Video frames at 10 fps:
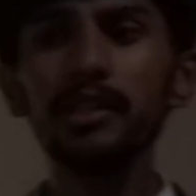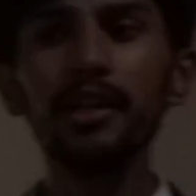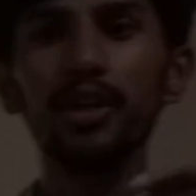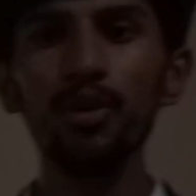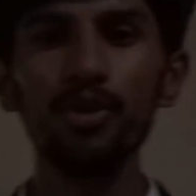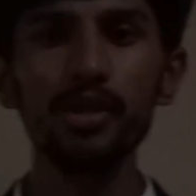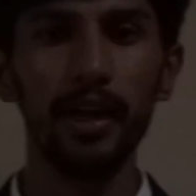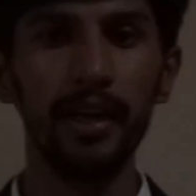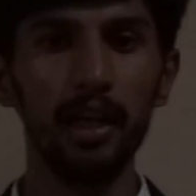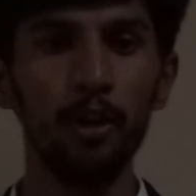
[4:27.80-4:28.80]
are used
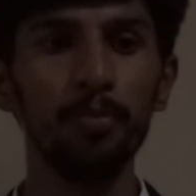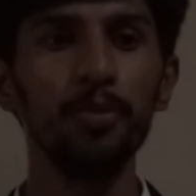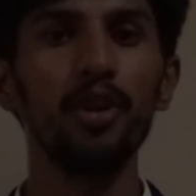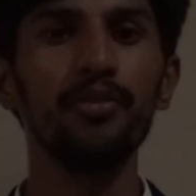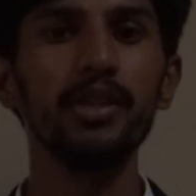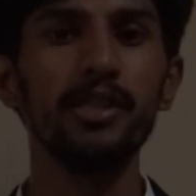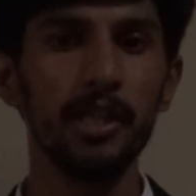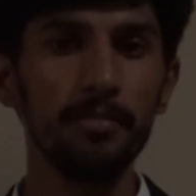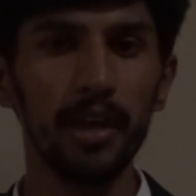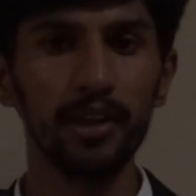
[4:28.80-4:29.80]
and output of the
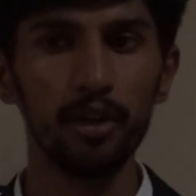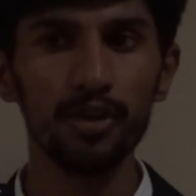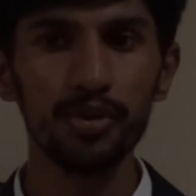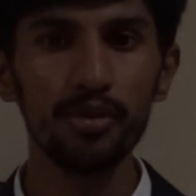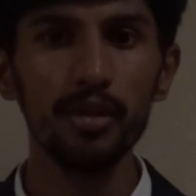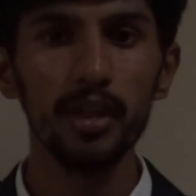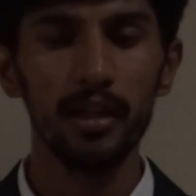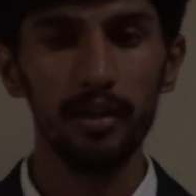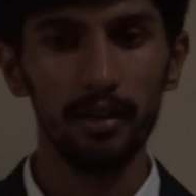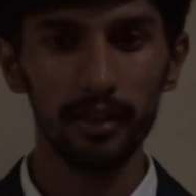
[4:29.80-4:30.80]
same are also
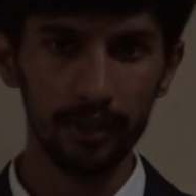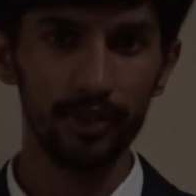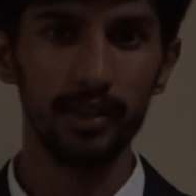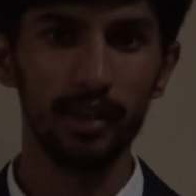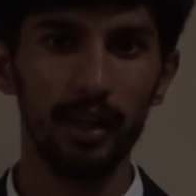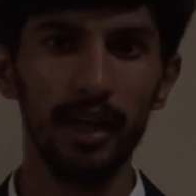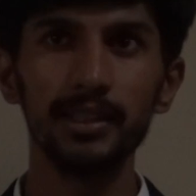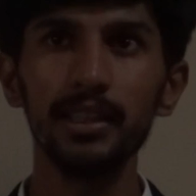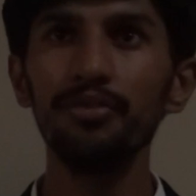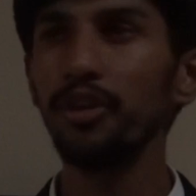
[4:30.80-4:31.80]
given.
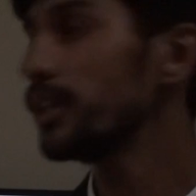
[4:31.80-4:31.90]
As in, for